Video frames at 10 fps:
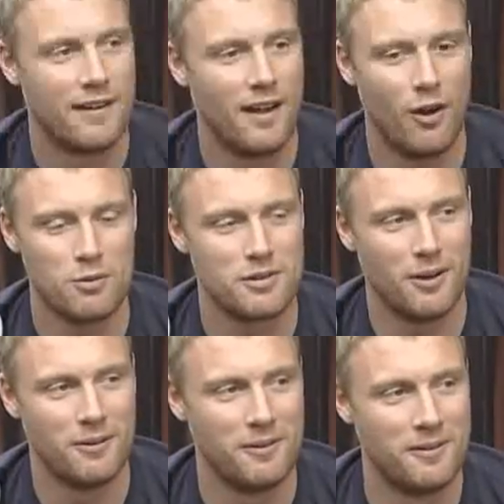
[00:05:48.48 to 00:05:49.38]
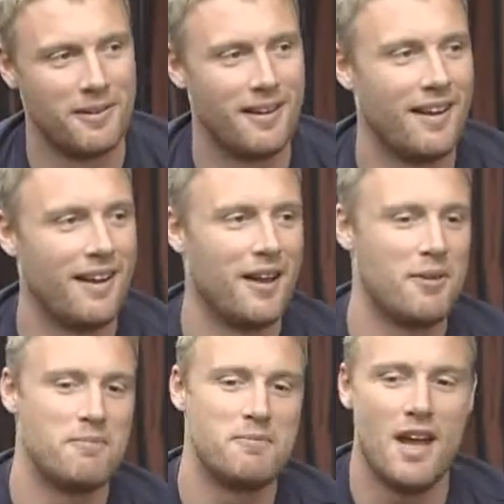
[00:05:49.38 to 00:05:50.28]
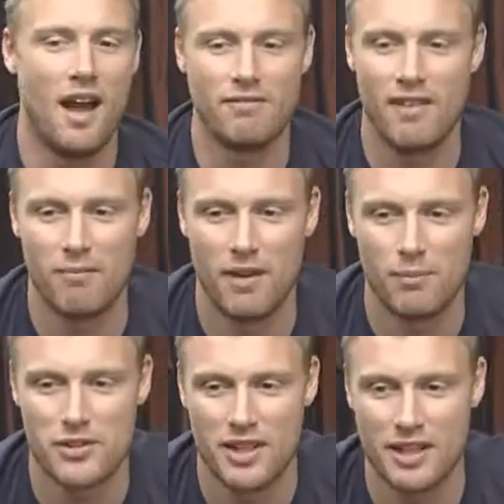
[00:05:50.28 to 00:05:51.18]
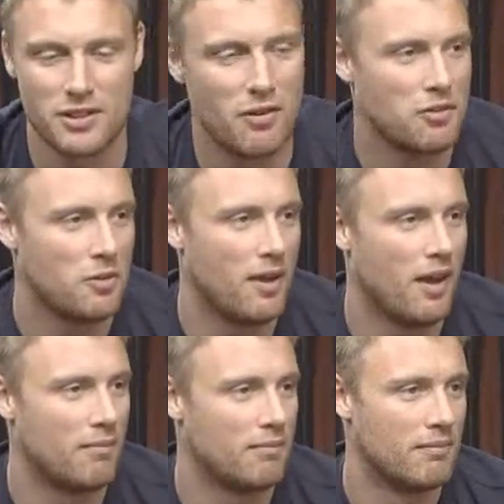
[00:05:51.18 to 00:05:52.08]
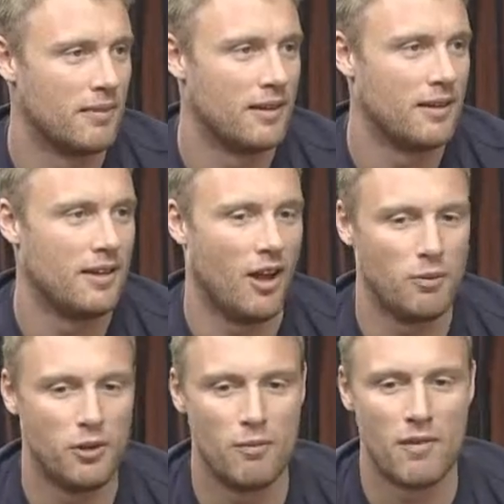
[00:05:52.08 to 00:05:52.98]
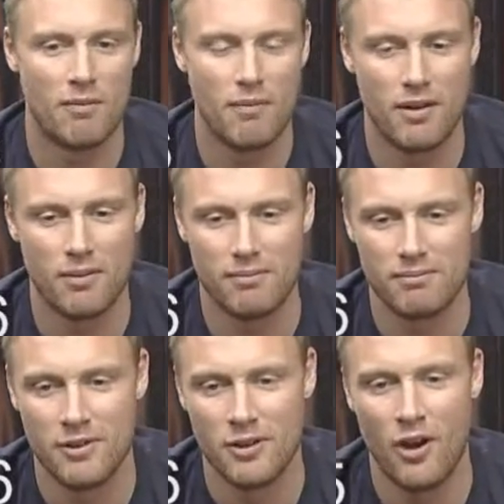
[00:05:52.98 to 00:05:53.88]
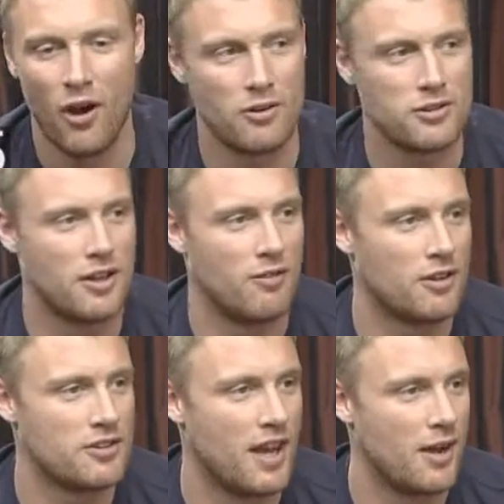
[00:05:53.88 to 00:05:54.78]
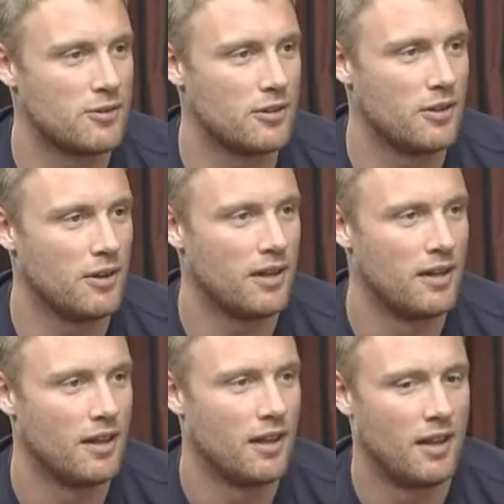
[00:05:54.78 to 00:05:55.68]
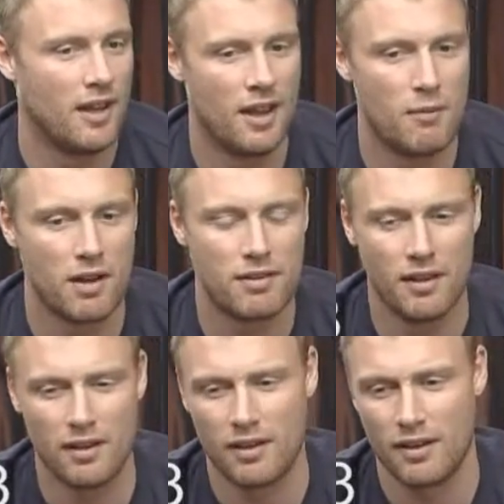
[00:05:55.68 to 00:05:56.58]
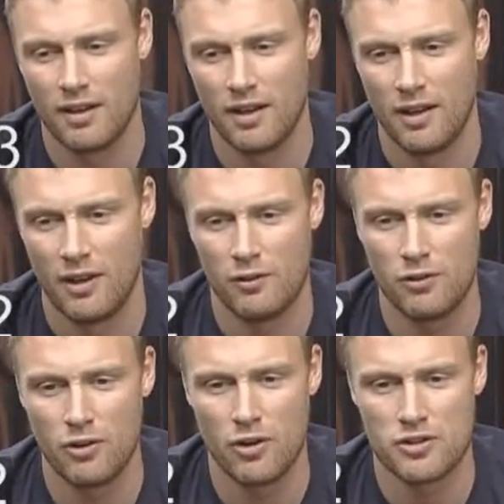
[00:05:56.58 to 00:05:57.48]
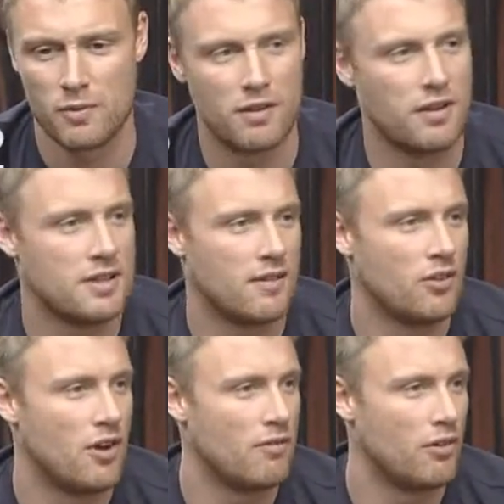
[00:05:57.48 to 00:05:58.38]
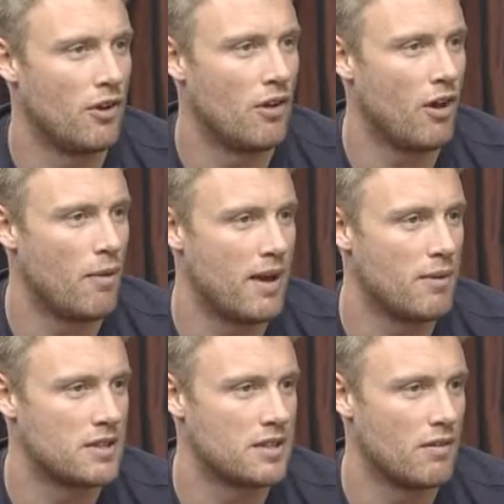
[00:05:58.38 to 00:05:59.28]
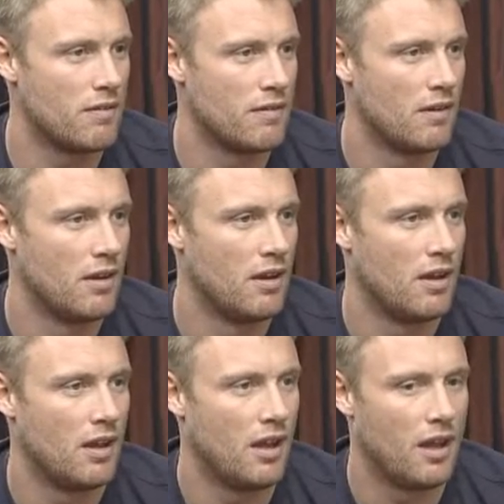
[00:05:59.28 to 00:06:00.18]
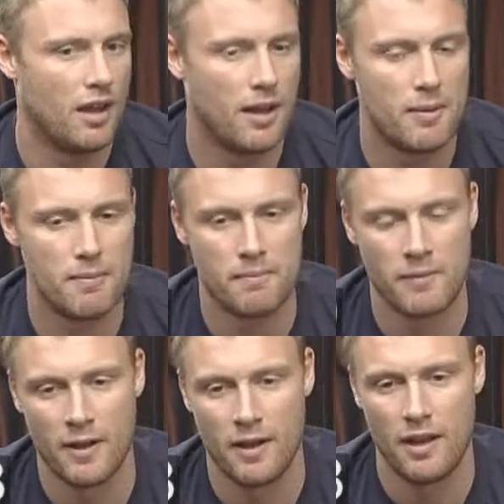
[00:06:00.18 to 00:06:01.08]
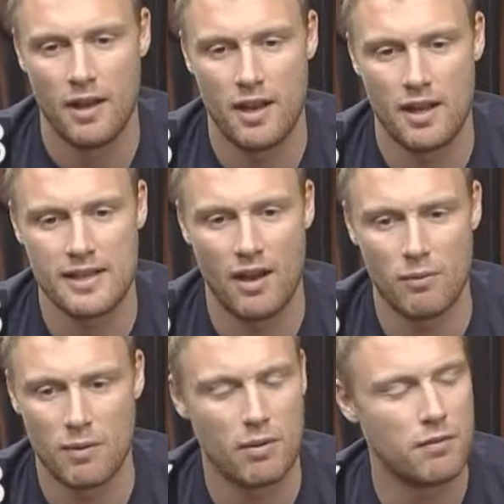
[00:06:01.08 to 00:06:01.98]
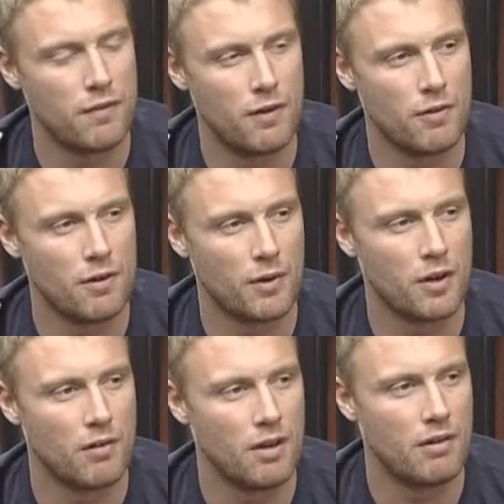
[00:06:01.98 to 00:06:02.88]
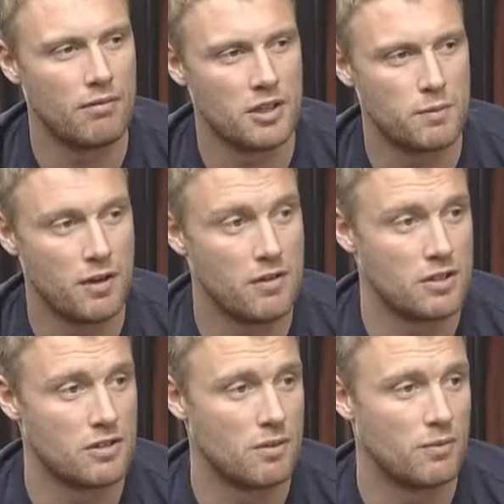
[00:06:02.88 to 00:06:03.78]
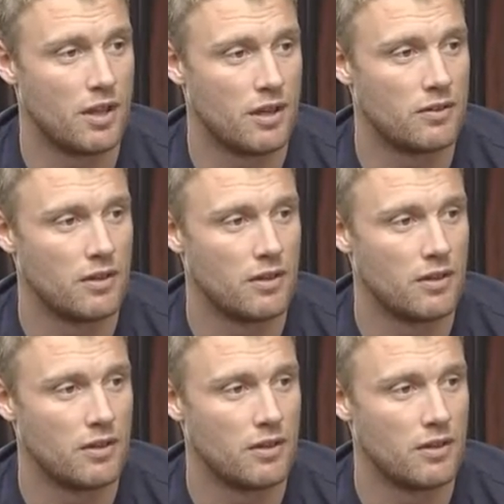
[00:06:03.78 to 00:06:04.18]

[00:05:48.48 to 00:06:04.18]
I hope so. Yeah, I've made mistakes along the way. I'm human. I've made them honestly. I've not set out to do it. But I think through going some of the things I've done, I've learnt a lot about myself. And that's helped me probably further on in my career, experiencing some things.